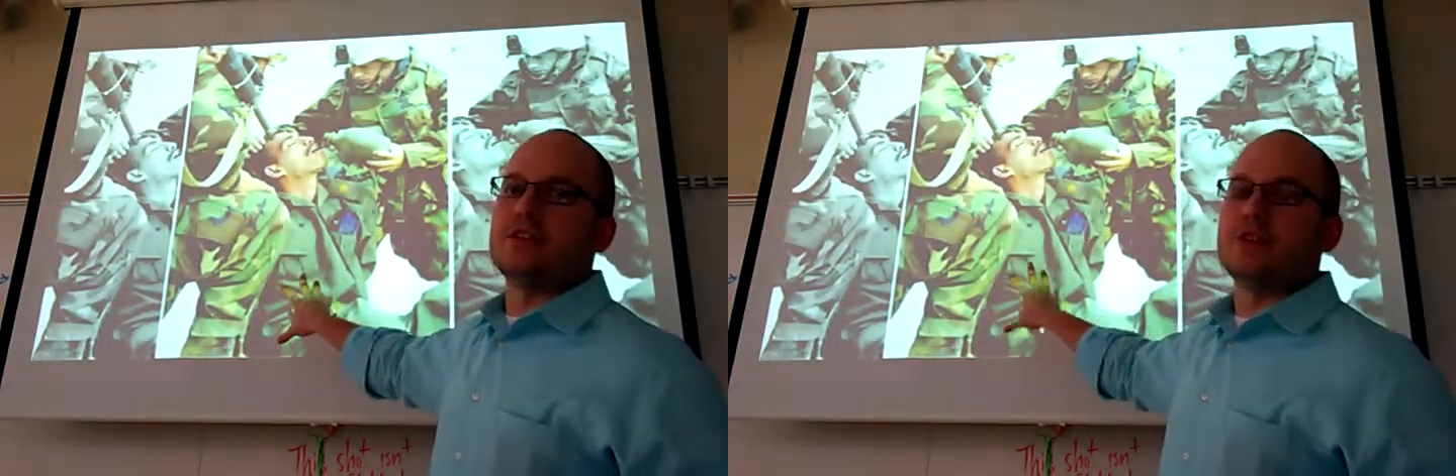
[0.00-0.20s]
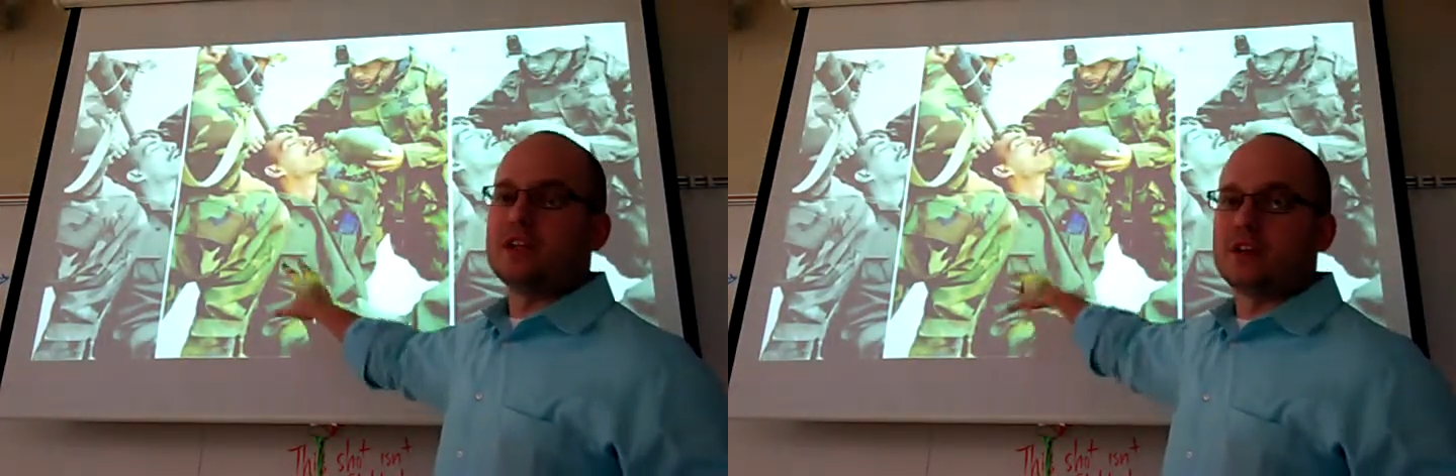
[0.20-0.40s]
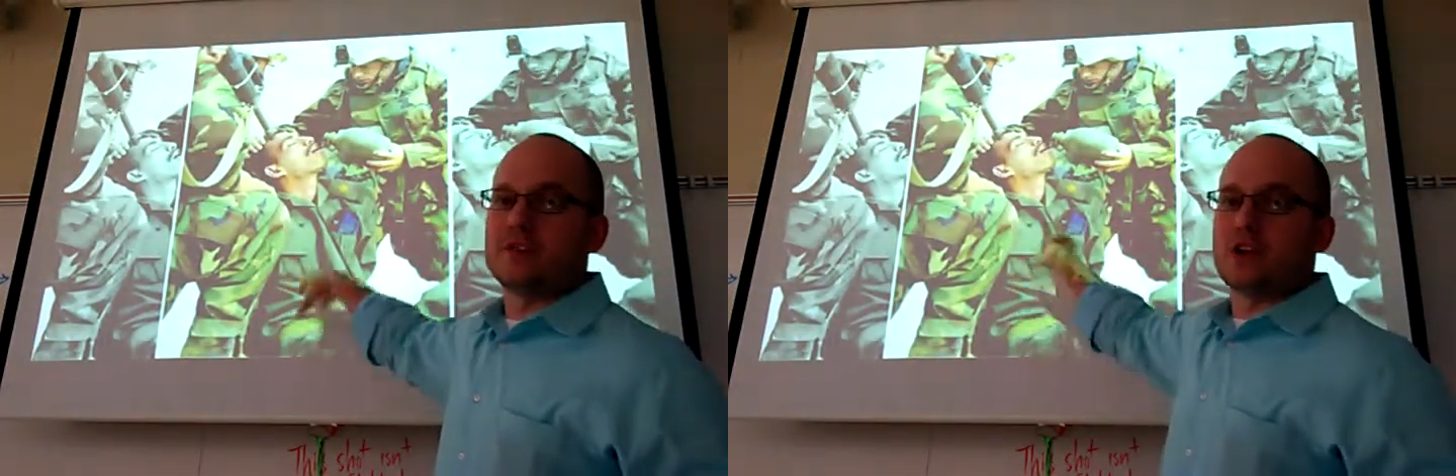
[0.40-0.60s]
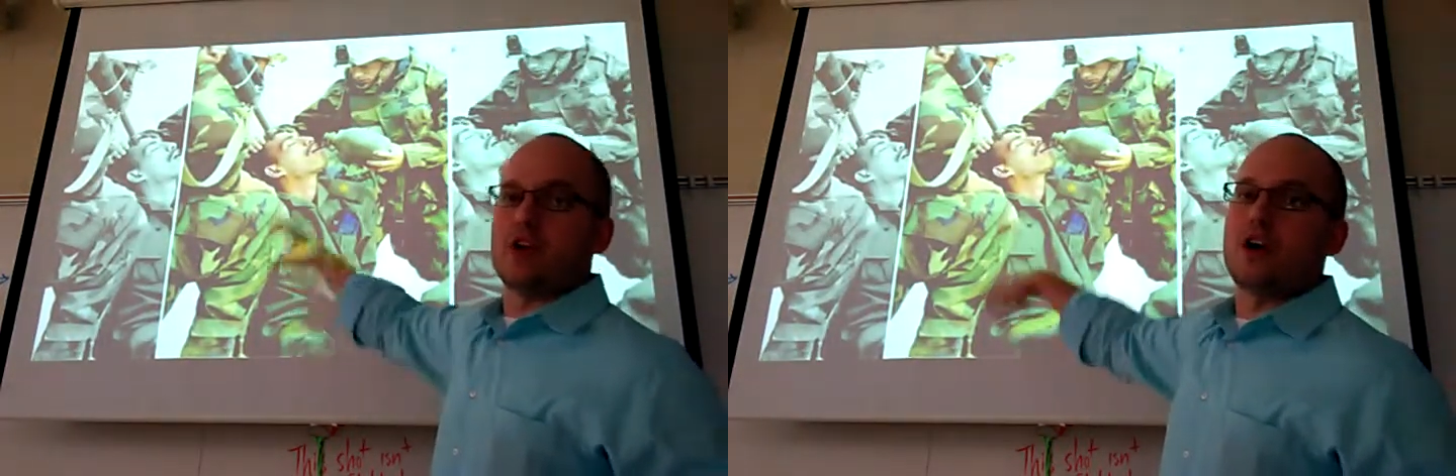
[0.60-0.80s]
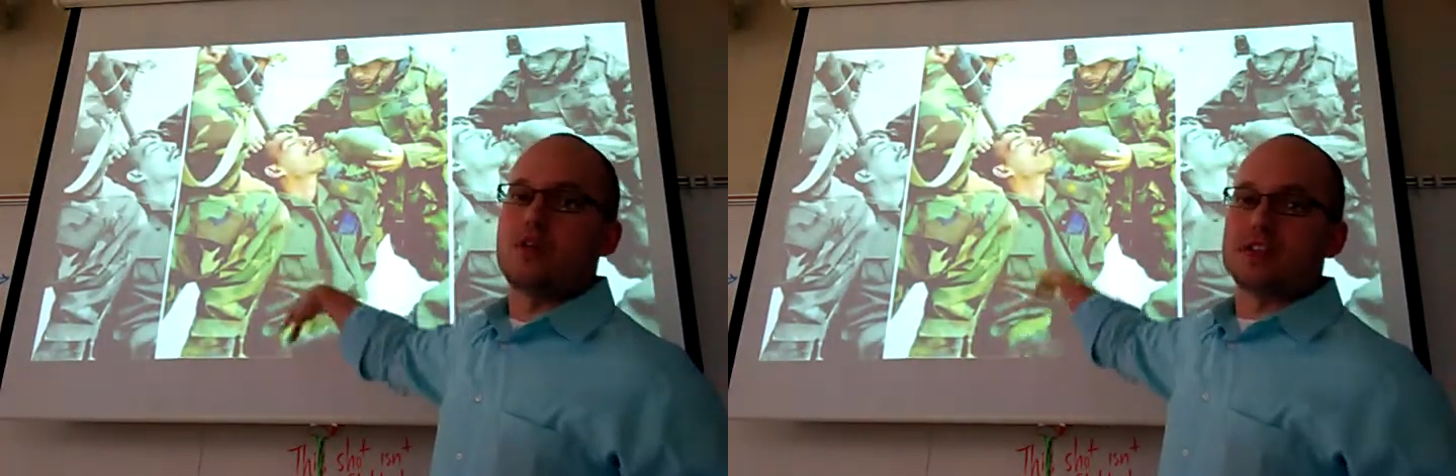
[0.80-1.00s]
if we can even
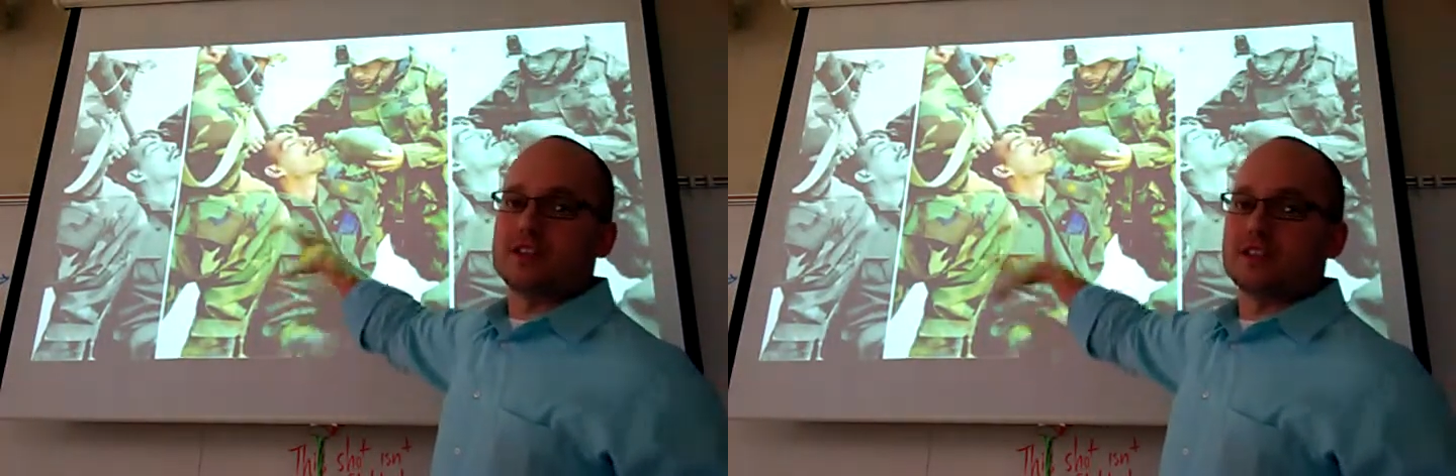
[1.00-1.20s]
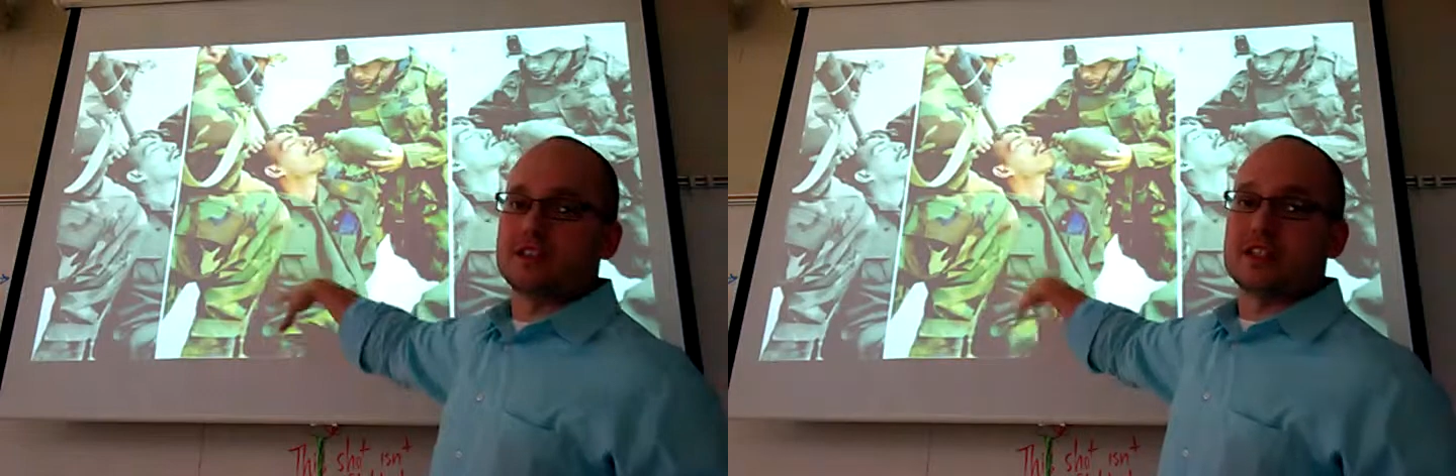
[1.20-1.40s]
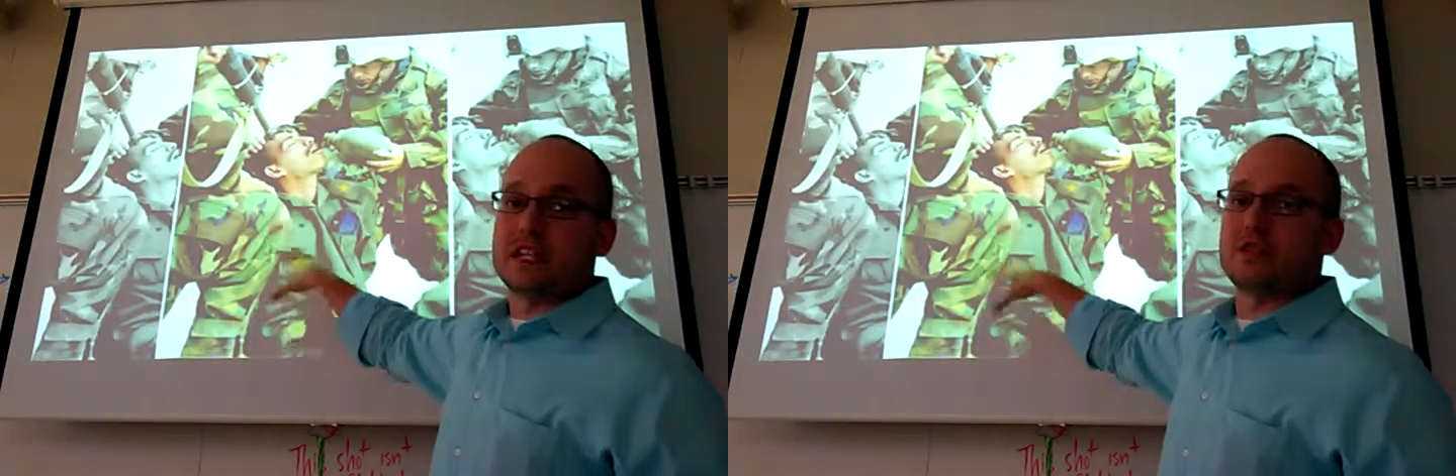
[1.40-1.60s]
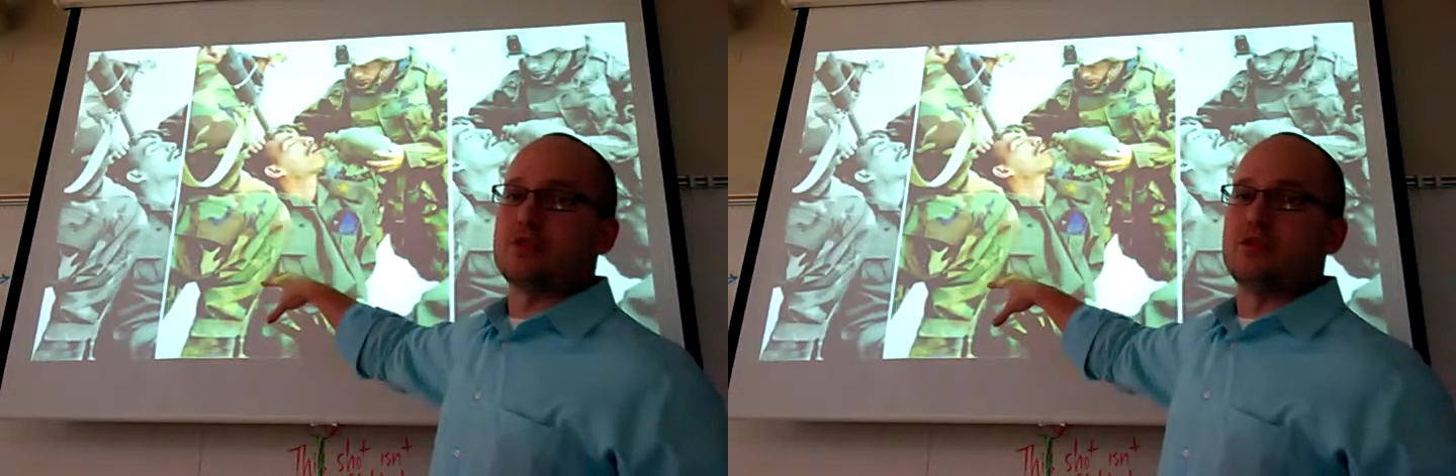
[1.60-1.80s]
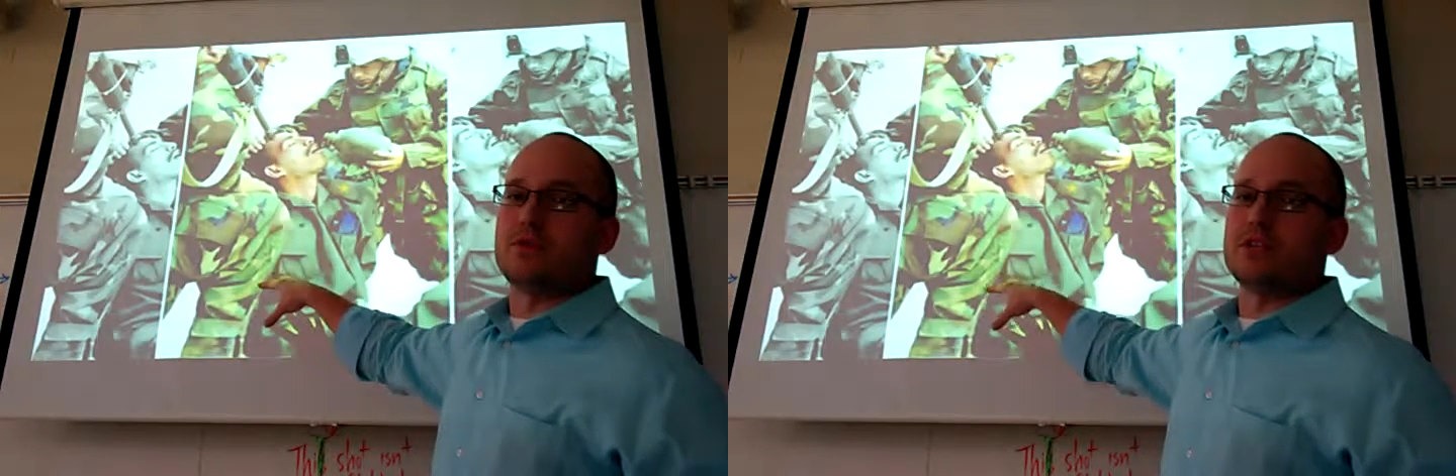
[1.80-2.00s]
call this the
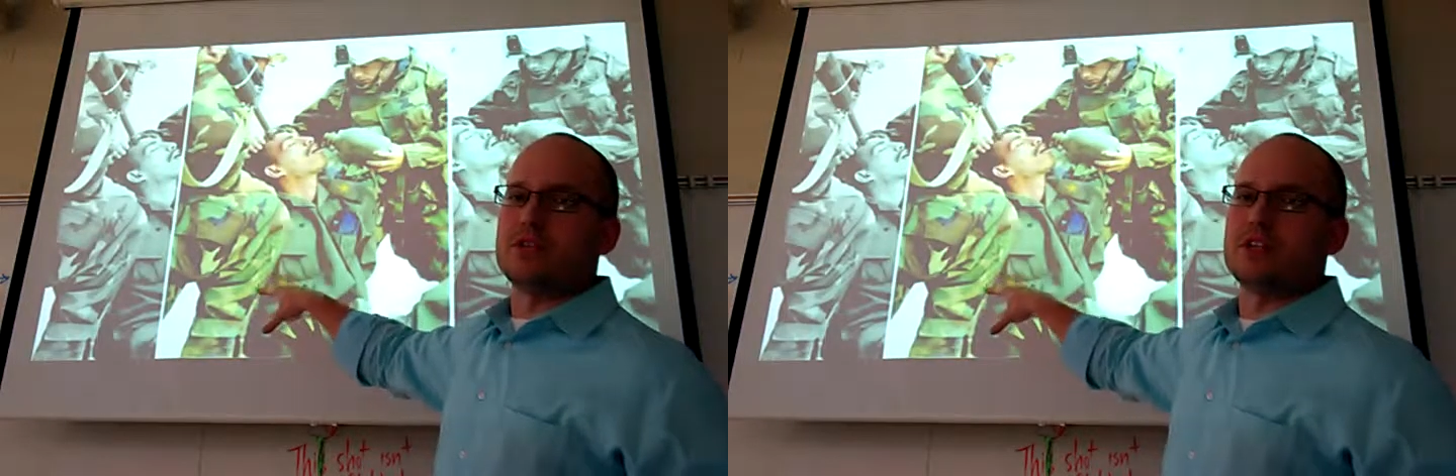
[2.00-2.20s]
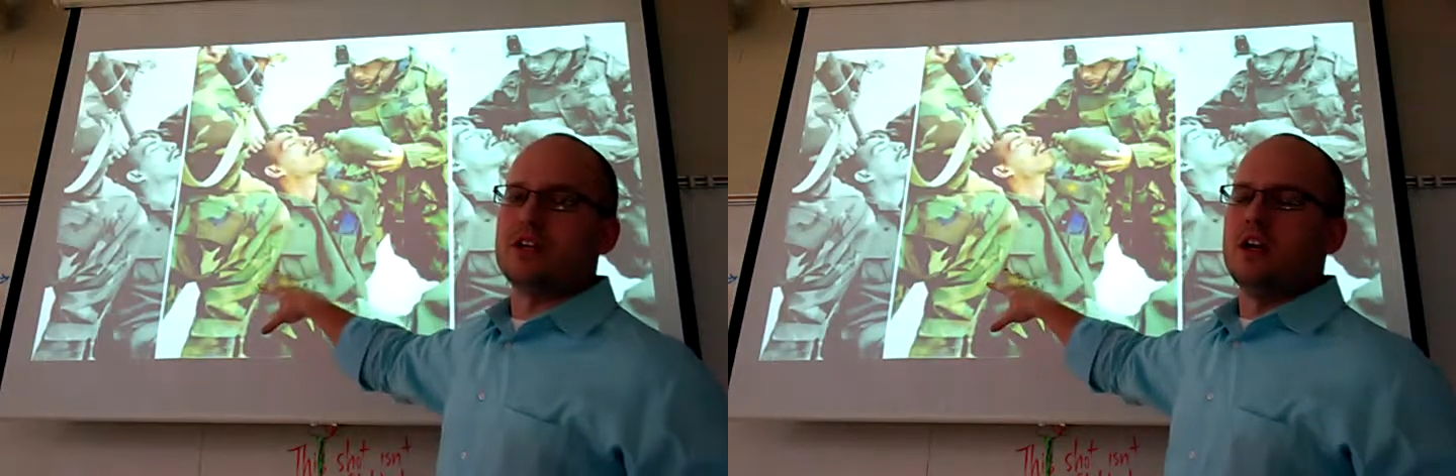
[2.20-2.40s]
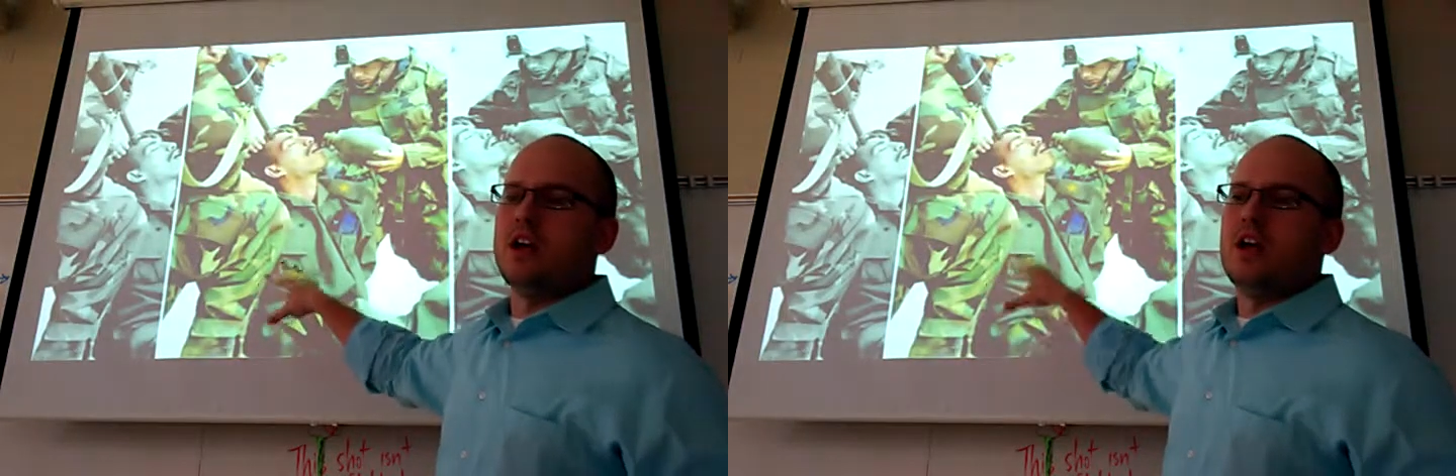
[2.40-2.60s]
central version.